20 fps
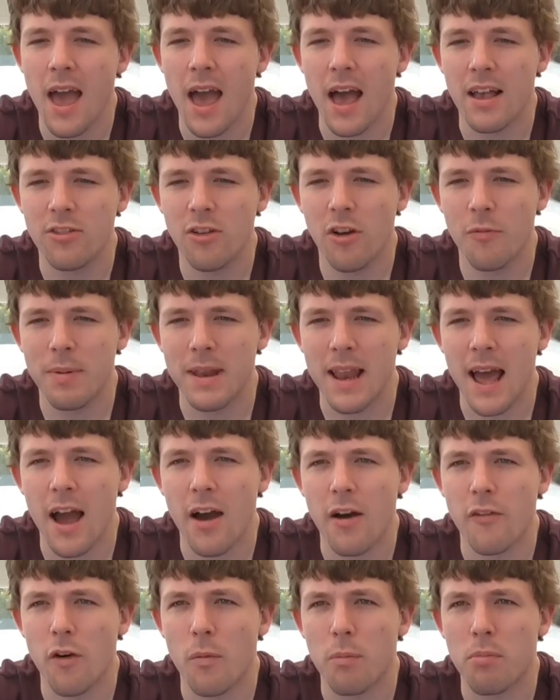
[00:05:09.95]
has sort of been
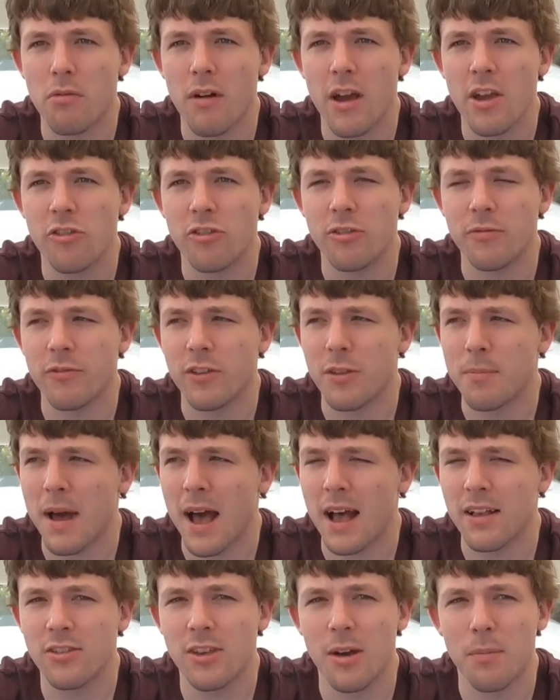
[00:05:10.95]
out of operation for the
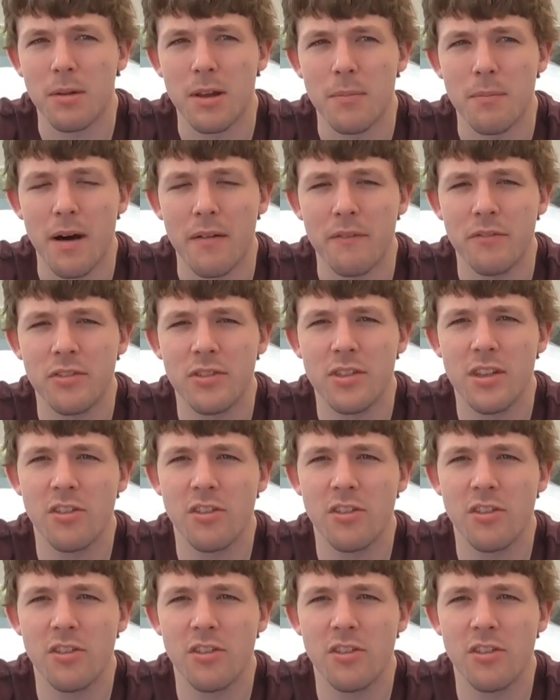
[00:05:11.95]
past couple of months.